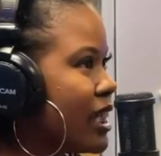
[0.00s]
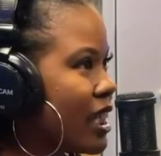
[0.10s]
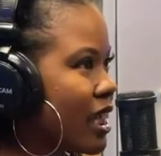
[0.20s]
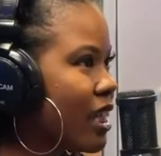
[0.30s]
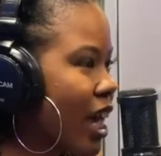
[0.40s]
they
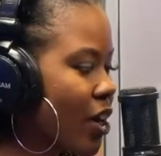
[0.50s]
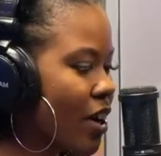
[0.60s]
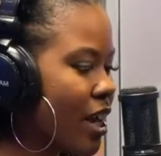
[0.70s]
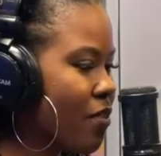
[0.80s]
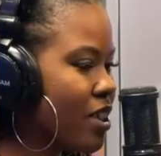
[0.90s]
sent the letter
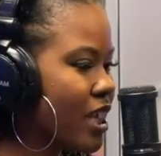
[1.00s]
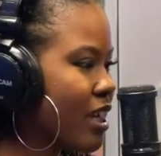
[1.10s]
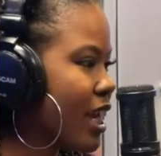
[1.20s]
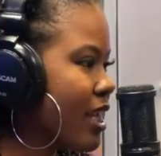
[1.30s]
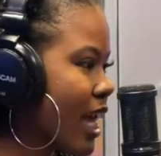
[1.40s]
and
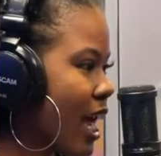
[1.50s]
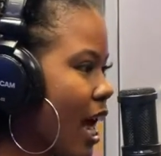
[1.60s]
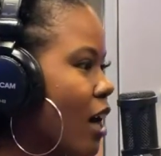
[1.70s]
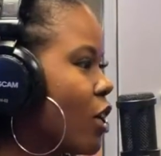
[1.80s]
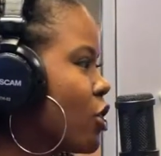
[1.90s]
everything like that,
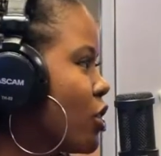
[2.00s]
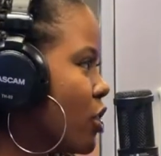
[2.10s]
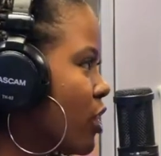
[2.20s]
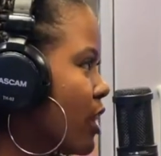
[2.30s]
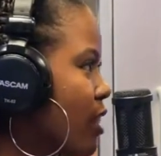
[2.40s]
I
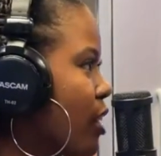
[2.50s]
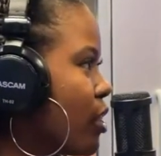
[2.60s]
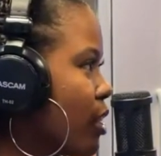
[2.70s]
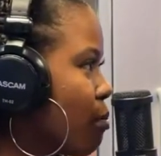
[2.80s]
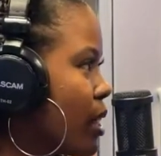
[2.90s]
understood that there
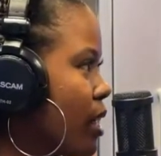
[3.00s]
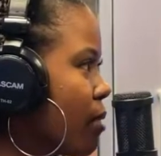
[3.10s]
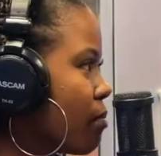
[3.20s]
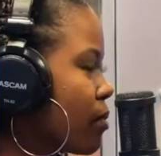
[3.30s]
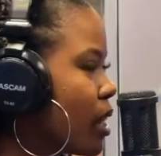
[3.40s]
could
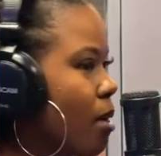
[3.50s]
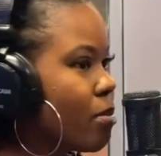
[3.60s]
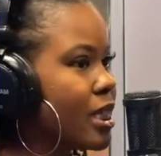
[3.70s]
be a